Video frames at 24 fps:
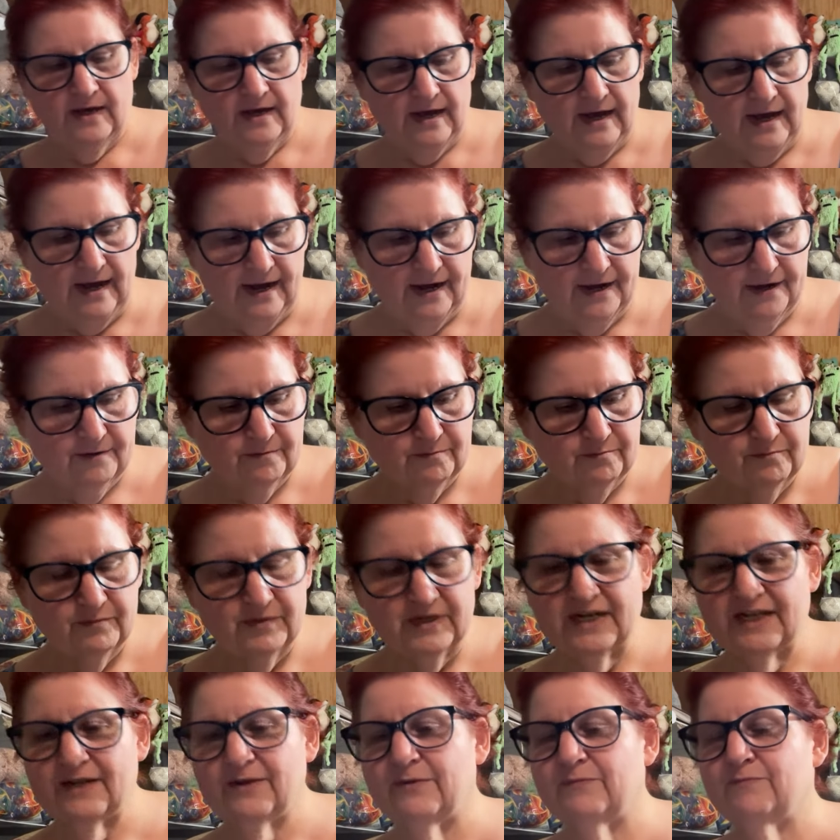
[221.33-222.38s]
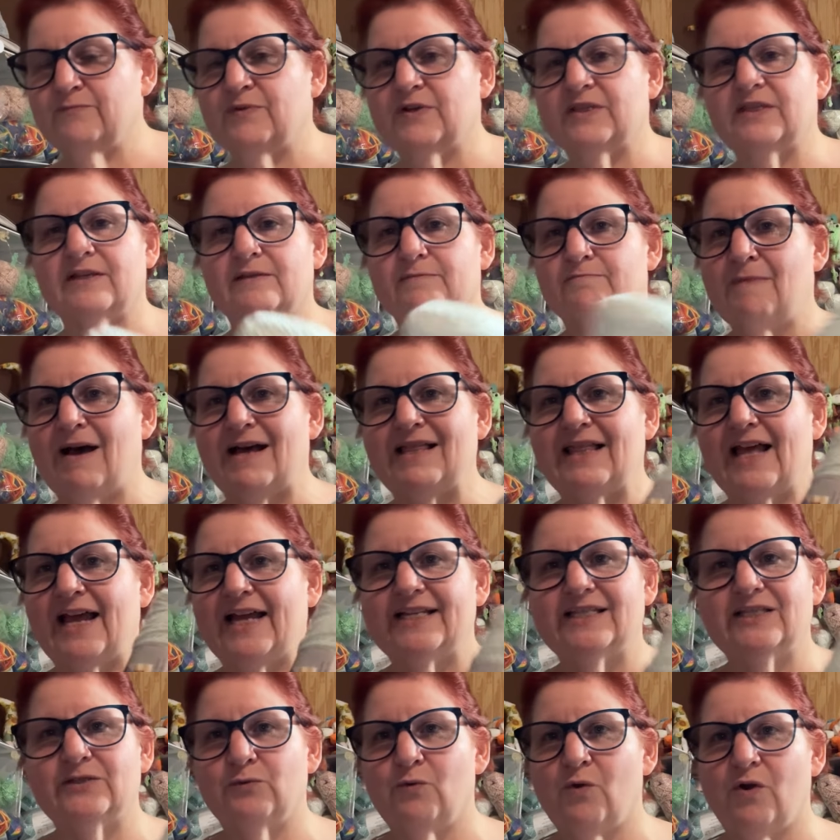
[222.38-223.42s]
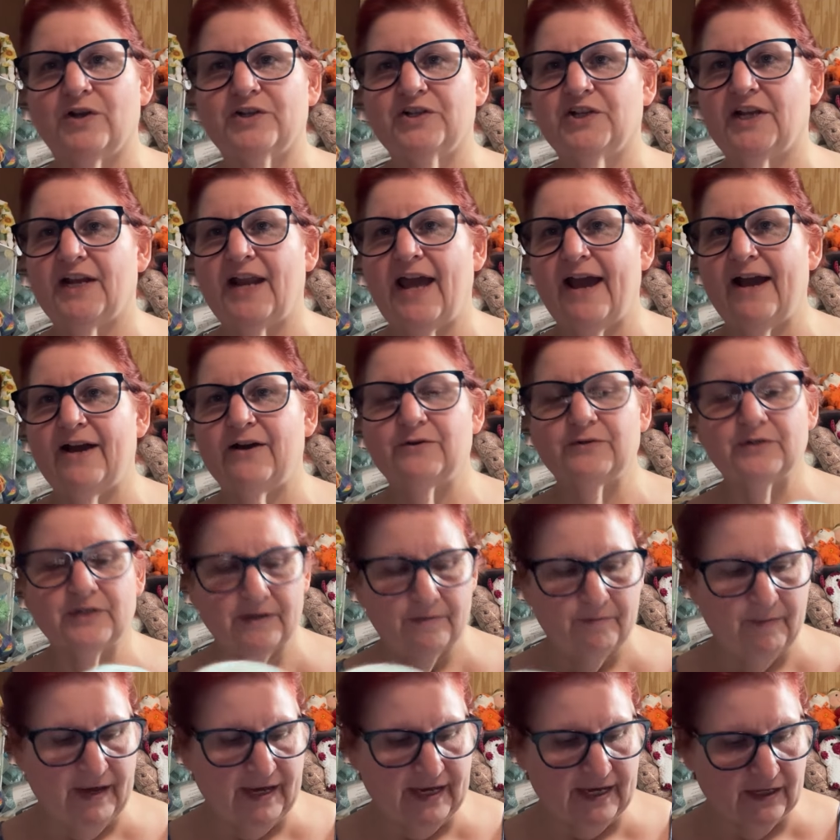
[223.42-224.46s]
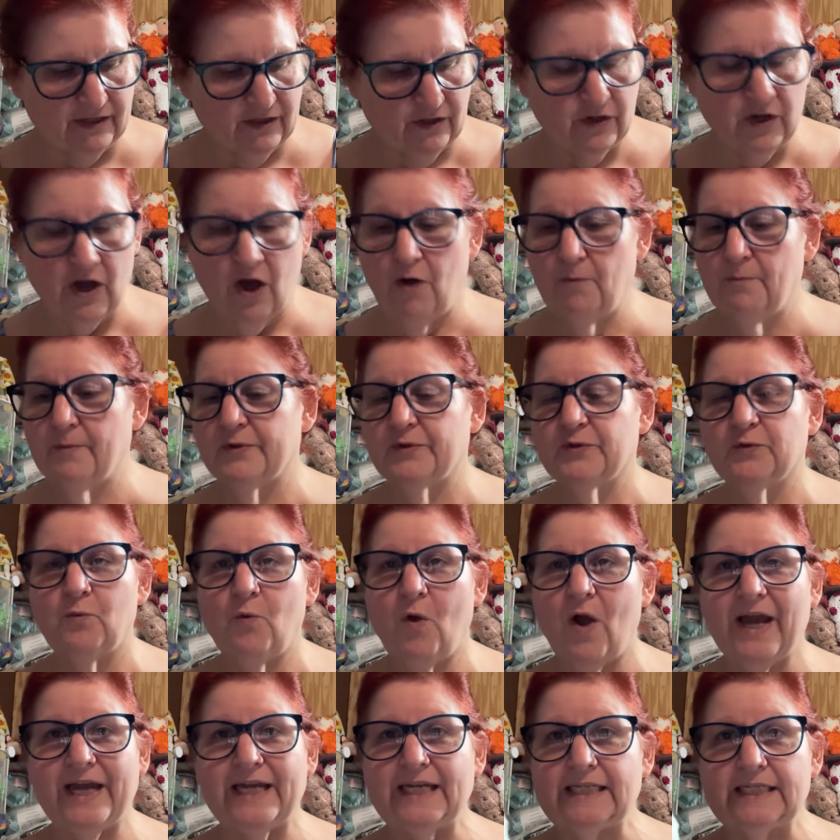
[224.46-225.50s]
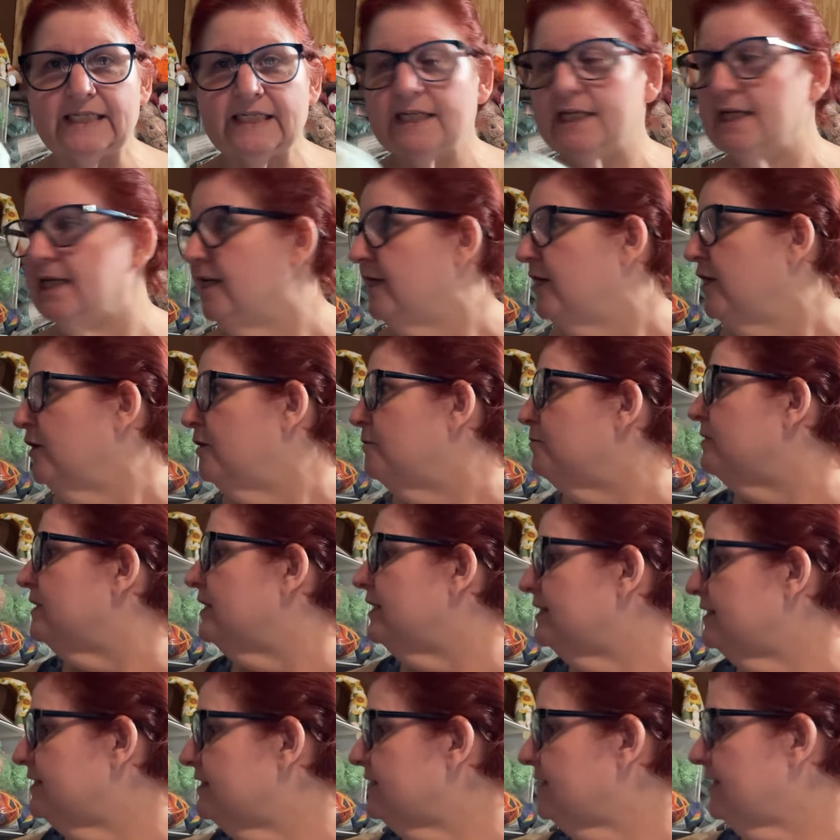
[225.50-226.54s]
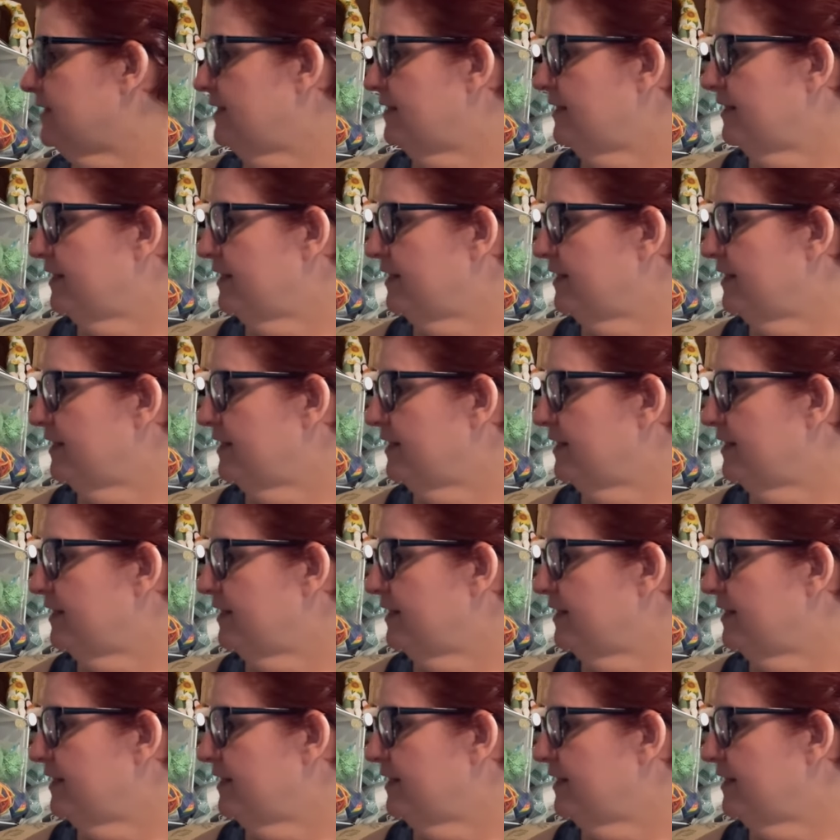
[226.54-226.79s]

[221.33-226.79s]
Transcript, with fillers: Um, but it, but the, my lights wash it out and make it look almost white. But uh,